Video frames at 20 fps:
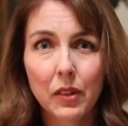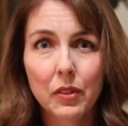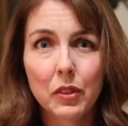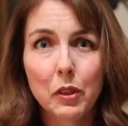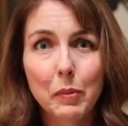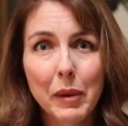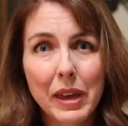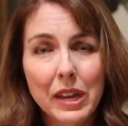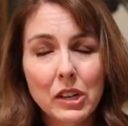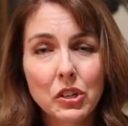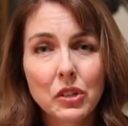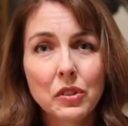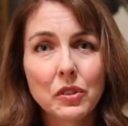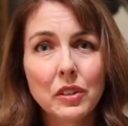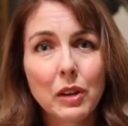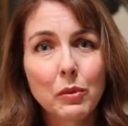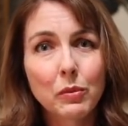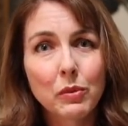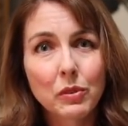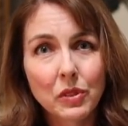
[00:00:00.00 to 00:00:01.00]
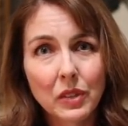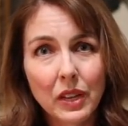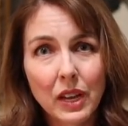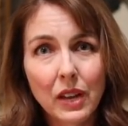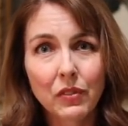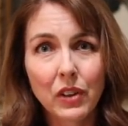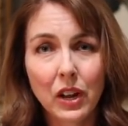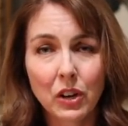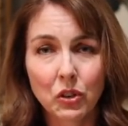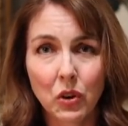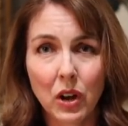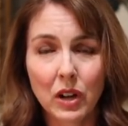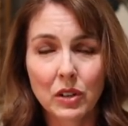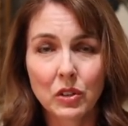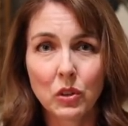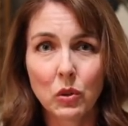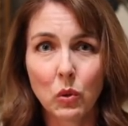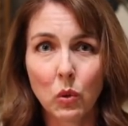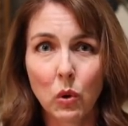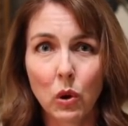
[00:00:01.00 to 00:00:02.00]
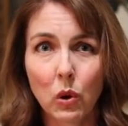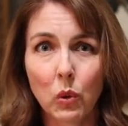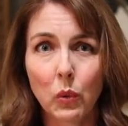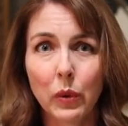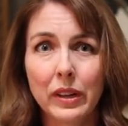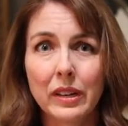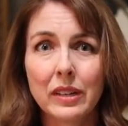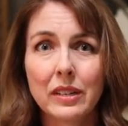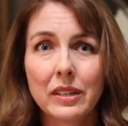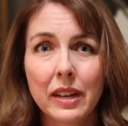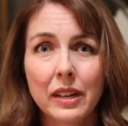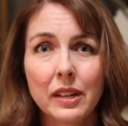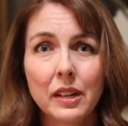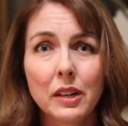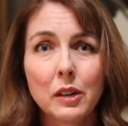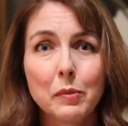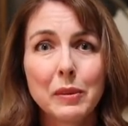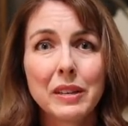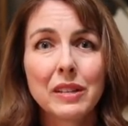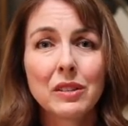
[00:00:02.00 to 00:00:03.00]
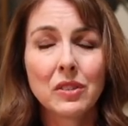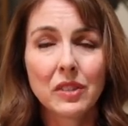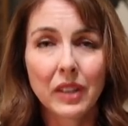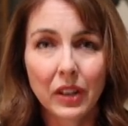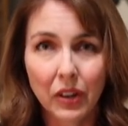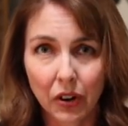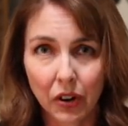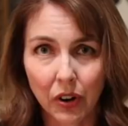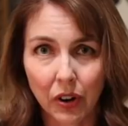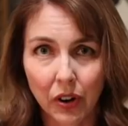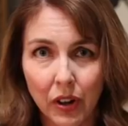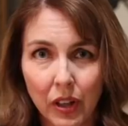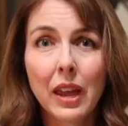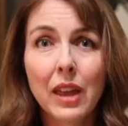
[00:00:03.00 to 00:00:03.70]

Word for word: The patients that received hydroxychloroquine tended to be sicker,